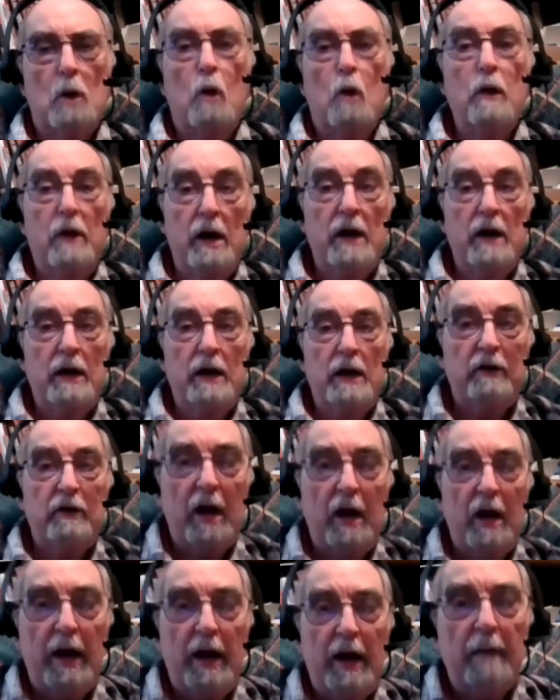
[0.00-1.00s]

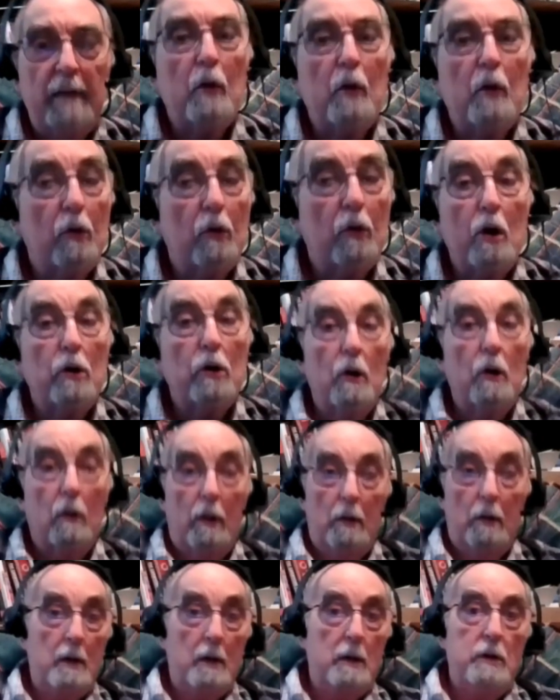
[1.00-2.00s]
Oh, oh, no, no.
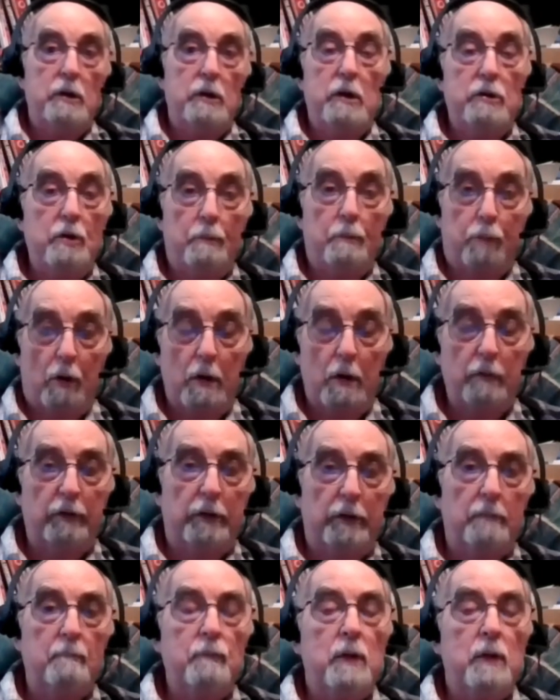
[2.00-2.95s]
You prove it.